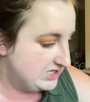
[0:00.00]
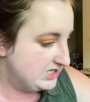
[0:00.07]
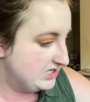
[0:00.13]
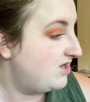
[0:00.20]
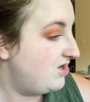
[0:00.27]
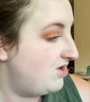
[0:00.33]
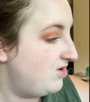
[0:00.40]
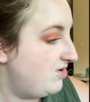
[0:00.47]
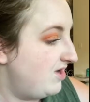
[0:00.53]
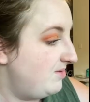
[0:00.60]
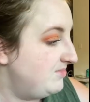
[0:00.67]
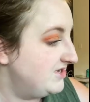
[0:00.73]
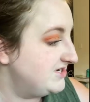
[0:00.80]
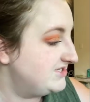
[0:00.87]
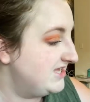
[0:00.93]
So I'm
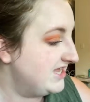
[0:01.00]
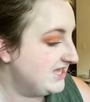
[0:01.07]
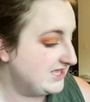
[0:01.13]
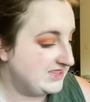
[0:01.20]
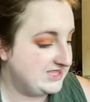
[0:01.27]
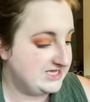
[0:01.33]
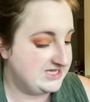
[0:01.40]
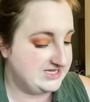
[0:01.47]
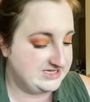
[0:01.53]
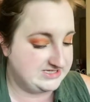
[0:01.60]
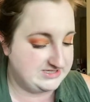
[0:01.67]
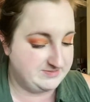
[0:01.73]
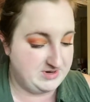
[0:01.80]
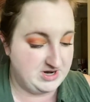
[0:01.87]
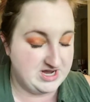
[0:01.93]
gonna take
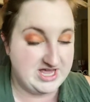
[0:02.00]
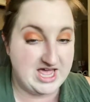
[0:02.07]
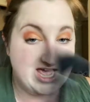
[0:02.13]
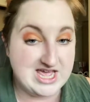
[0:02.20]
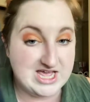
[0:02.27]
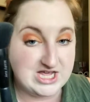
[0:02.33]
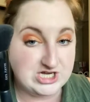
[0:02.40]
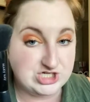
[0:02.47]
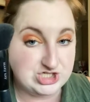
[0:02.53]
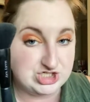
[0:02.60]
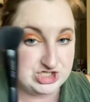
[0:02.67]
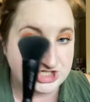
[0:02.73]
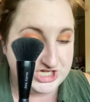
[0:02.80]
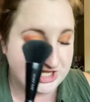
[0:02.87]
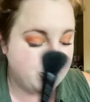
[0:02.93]
this Mary Kay
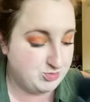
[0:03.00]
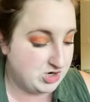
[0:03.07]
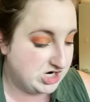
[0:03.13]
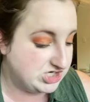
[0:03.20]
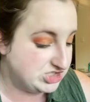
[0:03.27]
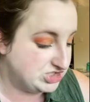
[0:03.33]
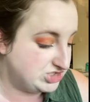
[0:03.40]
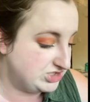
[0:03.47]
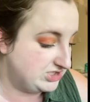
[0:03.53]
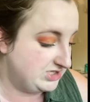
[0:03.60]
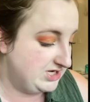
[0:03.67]
cheek brush